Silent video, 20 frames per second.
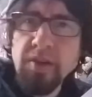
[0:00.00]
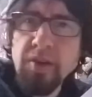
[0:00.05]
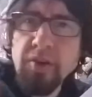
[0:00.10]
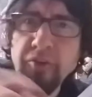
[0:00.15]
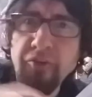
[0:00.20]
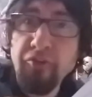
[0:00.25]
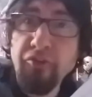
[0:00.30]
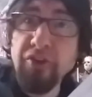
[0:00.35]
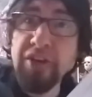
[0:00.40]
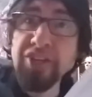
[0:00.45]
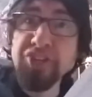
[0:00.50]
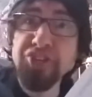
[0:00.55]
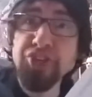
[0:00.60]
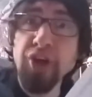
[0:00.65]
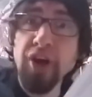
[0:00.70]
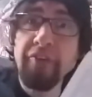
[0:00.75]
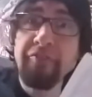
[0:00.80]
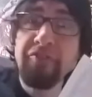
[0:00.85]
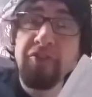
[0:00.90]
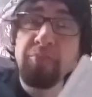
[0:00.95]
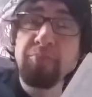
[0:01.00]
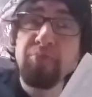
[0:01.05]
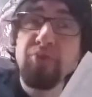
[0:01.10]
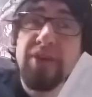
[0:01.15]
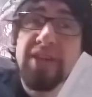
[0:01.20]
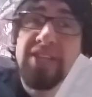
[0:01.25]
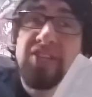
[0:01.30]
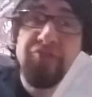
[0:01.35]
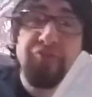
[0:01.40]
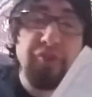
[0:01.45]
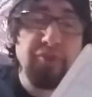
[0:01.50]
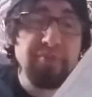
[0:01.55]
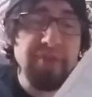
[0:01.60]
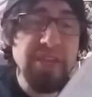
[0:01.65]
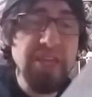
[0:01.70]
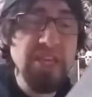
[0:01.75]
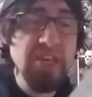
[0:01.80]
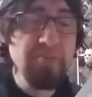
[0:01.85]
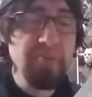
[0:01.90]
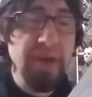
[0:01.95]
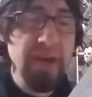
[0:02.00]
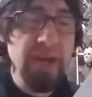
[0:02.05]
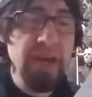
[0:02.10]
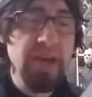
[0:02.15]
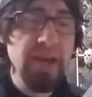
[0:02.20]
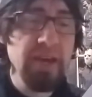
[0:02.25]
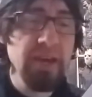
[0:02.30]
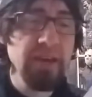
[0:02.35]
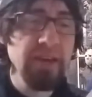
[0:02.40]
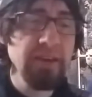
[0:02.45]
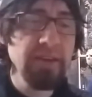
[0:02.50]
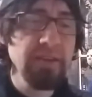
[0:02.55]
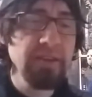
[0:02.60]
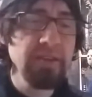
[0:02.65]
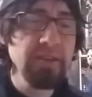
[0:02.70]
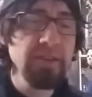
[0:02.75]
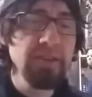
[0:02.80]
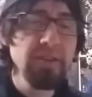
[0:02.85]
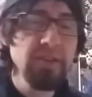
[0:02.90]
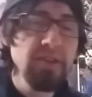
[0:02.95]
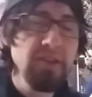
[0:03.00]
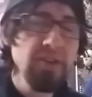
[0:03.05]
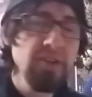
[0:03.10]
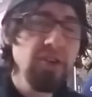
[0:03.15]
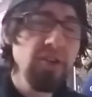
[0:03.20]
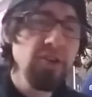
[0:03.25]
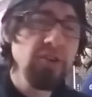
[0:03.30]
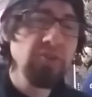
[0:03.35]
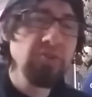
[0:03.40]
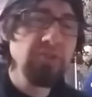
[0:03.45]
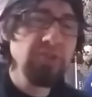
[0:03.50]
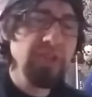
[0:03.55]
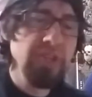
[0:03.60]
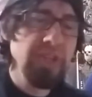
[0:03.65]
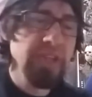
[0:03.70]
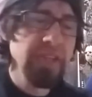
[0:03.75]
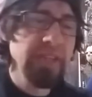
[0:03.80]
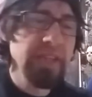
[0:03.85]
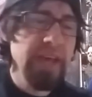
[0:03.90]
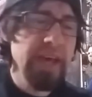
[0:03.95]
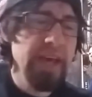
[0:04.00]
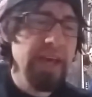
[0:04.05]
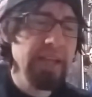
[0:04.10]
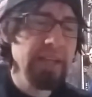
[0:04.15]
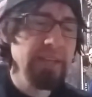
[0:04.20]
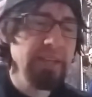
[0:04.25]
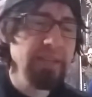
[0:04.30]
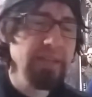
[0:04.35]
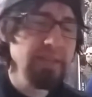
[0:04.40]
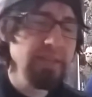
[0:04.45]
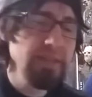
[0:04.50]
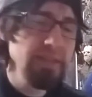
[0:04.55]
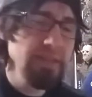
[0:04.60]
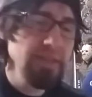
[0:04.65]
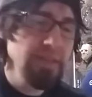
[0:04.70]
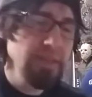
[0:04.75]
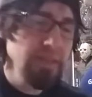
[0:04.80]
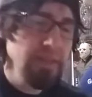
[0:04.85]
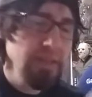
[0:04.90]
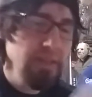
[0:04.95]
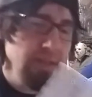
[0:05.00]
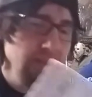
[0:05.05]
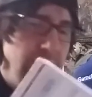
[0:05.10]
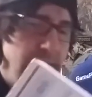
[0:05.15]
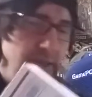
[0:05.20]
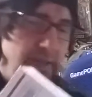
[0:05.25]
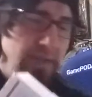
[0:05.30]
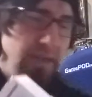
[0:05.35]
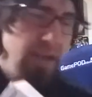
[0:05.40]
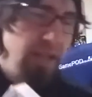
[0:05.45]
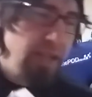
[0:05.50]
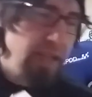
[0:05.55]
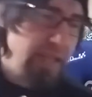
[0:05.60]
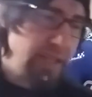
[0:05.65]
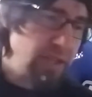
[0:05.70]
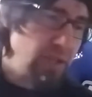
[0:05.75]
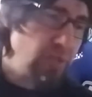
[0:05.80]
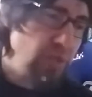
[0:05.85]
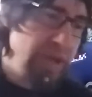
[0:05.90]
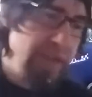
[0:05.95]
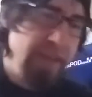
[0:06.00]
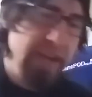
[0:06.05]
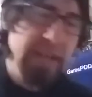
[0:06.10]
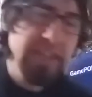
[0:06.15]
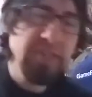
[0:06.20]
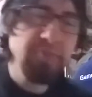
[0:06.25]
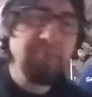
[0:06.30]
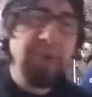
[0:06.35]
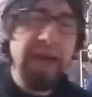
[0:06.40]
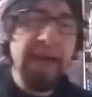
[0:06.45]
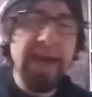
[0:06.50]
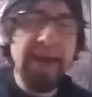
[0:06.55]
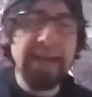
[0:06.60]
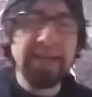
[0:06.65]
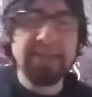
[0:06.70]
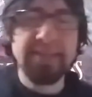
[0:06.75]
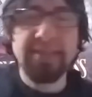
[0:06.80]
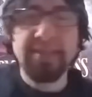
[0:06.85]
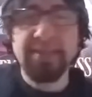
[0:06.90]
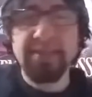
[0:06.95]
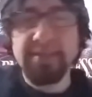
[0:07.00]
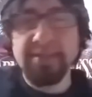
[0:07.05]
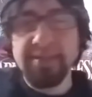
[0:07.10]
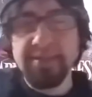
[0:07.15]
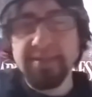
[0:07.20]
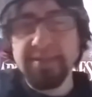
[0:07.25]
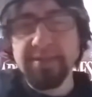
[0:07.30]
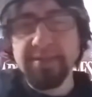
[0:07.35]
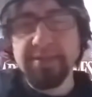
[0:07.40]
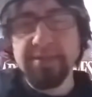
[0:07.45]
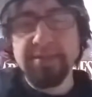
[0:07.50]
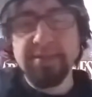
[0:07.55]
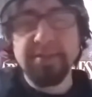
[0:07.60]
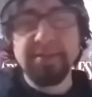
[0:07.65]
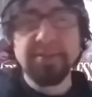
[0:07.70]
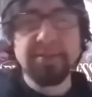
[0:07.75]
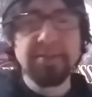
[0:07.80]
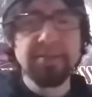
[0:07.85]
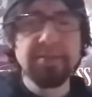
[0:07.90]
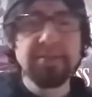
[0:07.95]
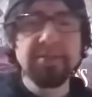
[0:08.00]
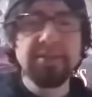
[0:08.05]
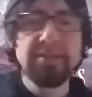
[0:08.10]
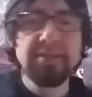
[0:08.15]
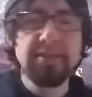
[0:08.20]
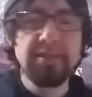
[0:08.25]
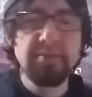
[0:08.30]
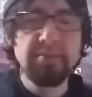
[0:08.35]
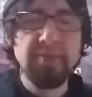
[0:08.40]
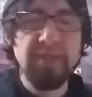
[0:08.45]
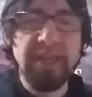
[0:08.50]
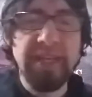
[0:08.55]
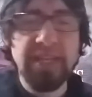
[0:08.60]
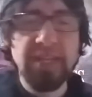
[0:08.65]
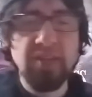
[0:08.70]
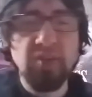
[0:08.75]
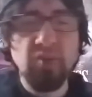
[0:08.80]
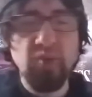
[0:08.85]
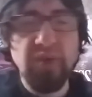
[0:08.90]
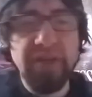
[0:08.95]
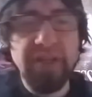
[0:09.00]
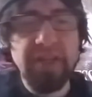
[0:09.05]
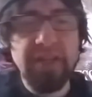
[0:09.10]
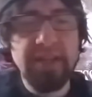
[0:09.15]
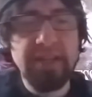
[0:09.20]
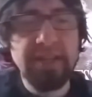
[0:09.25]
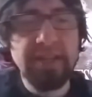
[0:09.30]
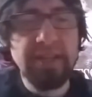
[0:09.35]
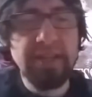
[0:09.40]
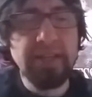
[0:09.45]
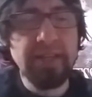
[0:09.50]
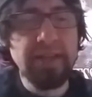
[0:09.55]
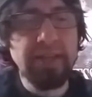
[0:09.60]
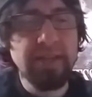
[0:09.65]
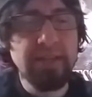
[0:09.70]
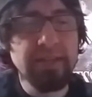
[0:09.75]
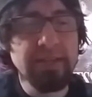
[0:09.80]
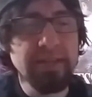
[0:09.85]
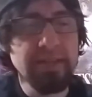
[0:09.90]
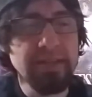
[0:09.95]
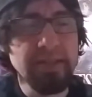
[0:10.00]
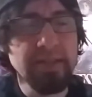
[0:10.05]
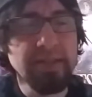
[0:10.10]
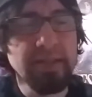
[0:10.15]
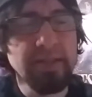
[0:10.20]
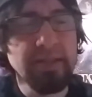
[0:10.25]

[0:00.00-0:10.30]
Fresh off the press from eBay. Oh, look at that. I like the way that's packed. I'm liking the way they did this.